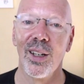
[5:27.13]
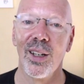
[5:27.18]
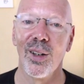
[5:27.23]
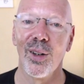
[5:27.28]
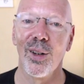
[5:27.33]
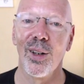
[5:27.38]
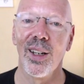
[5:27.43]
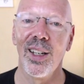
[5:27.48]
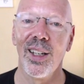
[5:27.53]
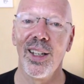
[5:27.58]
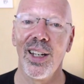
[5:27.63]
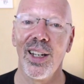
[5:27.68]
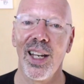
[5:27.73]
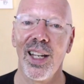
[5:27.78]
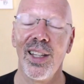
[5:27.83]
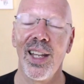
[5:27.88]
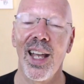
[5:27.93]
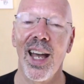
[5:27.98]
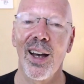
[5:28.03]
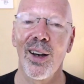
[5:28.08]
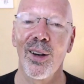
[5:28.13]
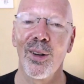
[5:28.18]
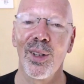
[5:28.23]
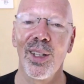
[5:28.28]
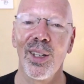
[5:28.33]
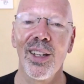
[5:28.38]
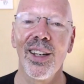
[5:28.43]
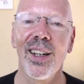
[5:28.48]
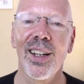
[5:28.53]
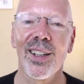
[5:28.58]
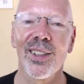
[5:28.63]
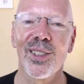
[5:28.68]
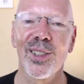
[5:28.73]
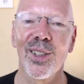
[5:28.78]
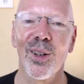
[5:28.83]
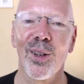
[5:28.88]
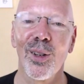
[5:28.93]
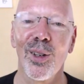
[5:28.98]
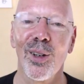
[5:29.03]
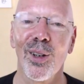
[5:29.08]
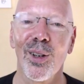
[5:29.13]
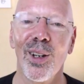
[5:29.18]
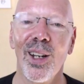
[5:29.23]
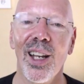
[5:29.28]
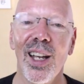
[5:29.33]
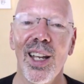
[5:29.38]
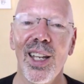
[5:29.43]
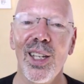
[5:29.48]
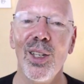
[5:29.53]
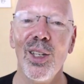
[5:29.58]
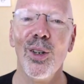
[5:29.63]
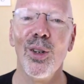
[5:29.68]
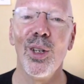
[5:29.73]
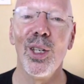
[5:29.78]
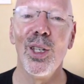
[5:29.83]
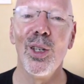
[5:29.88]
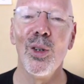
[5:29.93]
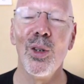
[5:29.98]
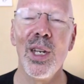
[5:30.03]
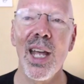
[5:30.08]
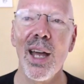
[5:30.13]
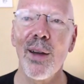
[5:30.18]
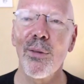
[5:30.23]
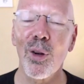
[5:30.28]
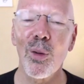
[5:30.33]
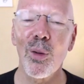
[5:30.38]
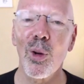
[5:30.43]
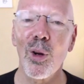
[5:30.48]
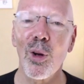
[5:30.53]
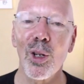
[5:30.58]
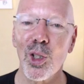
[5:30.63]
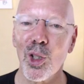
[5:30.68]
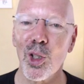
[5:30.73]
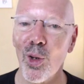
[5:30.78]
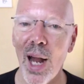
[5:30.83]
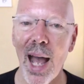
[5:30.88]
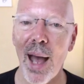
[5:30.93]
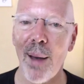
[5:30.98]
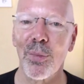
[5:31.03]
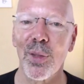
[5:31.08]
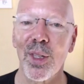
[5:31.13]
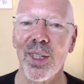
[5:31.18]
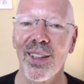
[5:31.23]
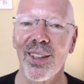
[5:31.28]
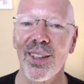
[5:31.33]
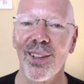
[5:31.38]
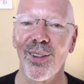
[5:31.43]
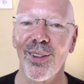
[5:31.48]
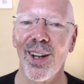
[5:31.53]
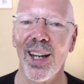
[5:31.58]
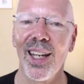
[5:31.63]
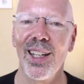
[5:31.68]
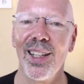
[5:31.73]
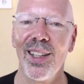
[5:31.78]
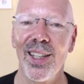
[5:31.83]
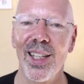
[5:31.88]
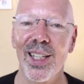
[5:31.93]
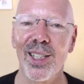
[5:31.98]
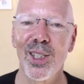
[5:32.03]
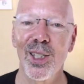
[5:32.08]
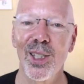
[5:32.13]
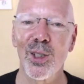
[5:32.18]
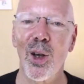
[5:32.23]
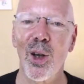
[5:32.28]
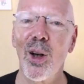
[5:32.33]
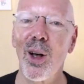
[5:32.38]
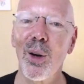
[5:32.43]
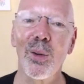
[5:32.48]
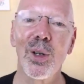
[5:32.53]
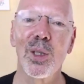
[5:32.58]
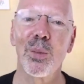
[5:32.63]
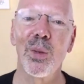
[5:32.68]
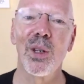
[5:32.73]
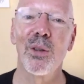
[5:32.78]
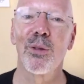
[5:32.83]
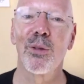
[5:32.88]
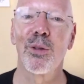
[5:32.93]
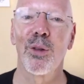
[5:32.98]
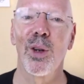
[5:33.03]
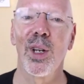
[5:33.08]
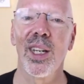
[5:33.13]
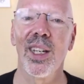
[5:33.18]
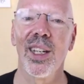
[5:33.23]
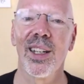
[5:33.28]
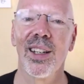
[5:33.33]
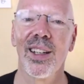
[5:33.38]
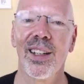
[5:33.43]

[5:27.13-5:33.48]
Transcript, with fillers: Right. And now, yeah, so you're, you, you never were trapped, right? This has always been free.